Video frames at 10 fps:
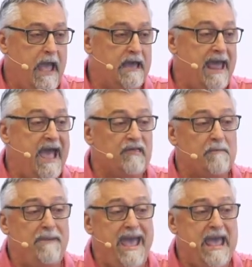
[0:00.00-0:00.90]
And as a
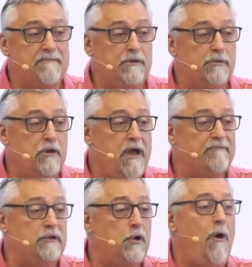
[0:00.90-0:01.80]
babe, you, you
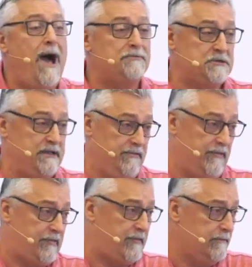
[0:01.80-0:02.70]
have two
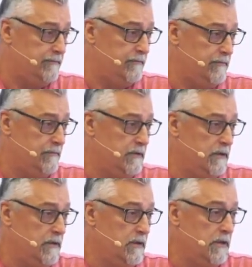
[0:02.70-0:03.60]
options.
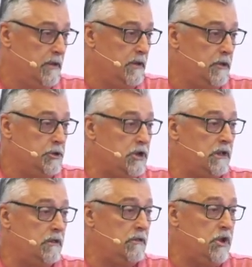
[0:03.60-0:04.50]
You
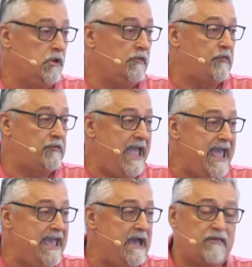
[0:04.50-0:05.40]
can, you can
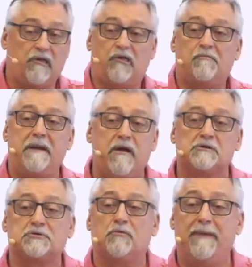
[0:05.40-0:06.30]
stay as a
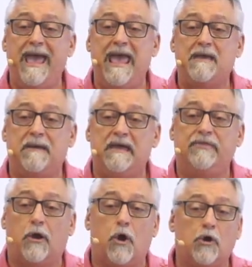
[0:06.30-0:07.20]
spiritual babe in
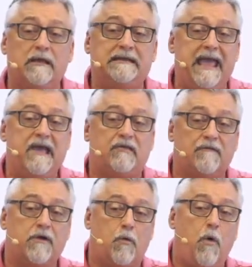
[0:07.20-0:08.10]
the early days
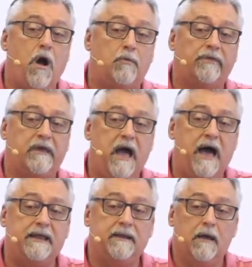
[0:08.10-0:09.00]
of your walk with
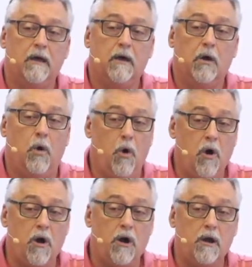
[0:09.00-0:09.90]
God
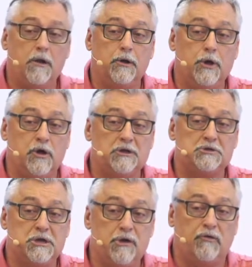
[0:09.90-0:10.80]
or you can
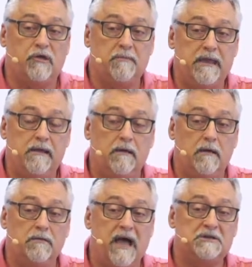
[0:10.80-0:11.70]
choose to be
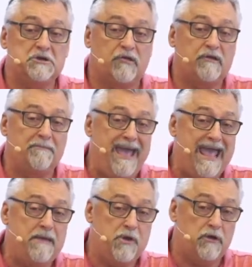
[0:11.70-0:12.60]
not just a
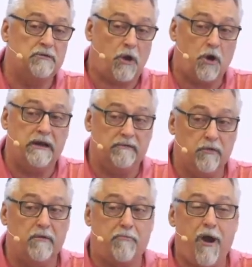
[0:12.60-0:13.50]
babe, you can turn
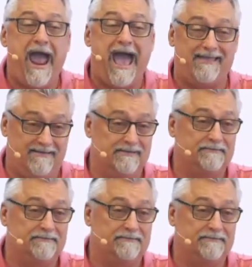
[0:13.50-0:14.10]
into a brat,